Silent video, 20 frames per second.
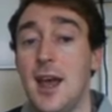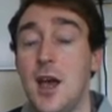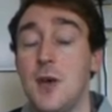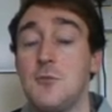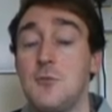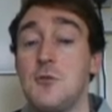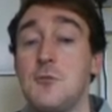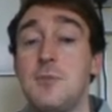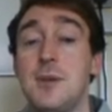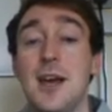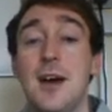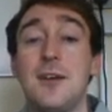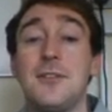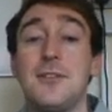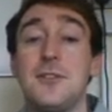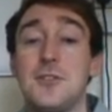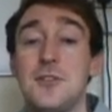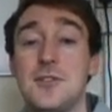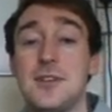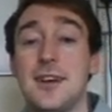will be our
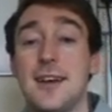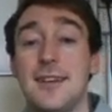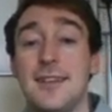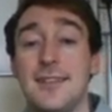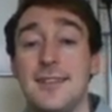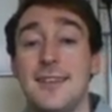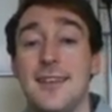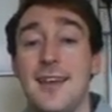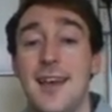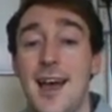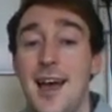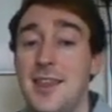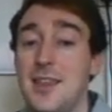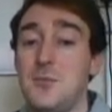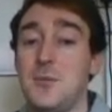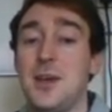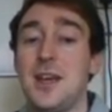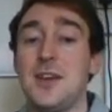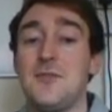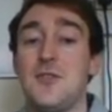strongest, and then
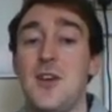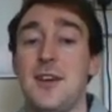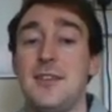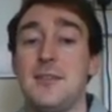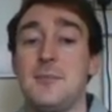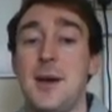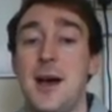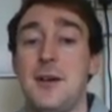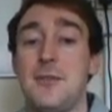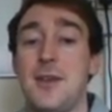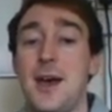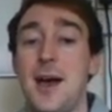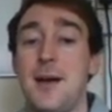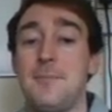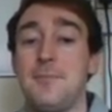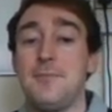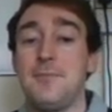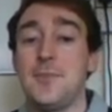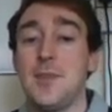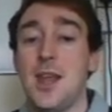we can write about that.
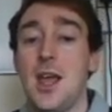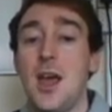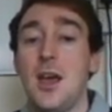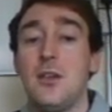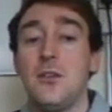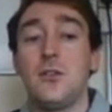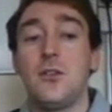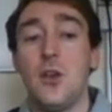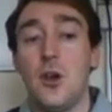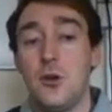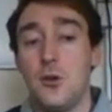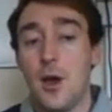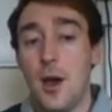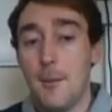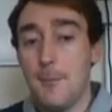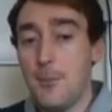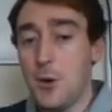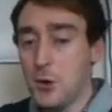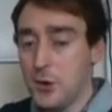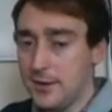So
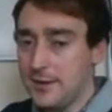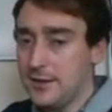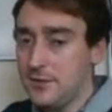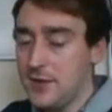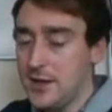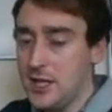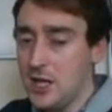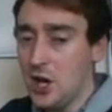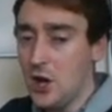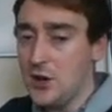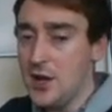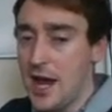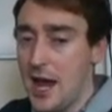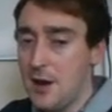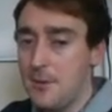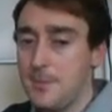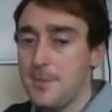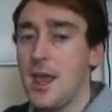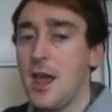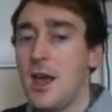pause the video
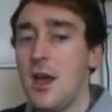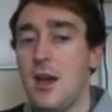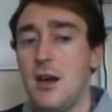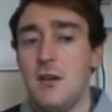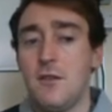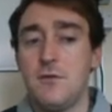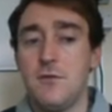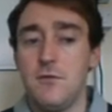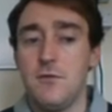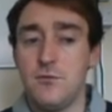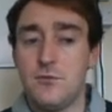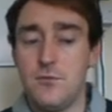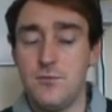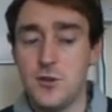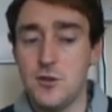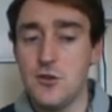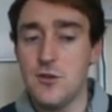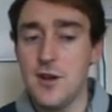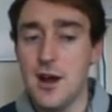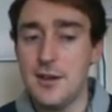now,
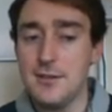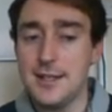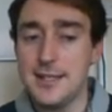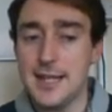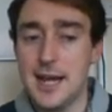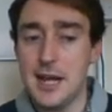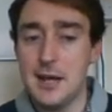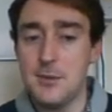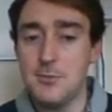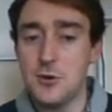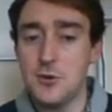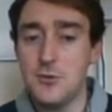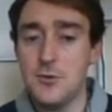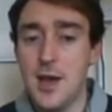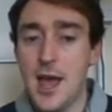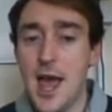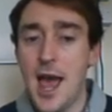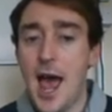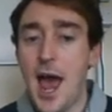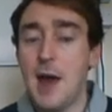draw out the table,
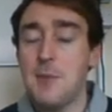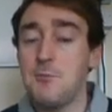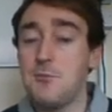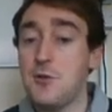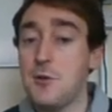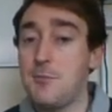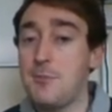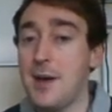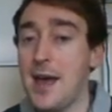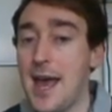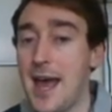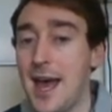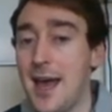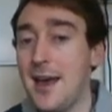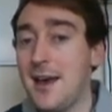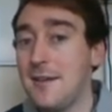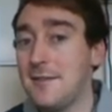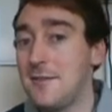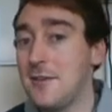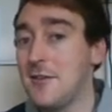and
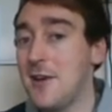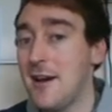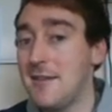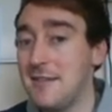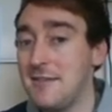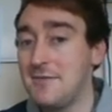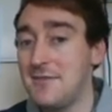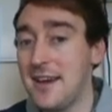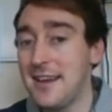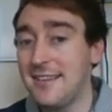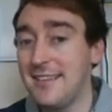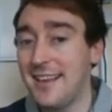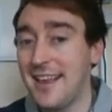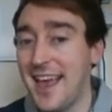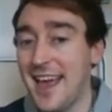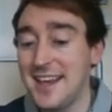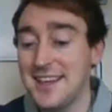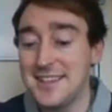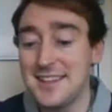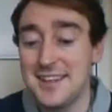prepare for our
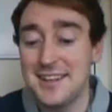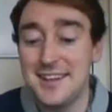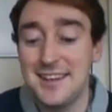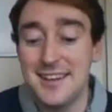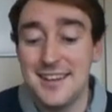investigation.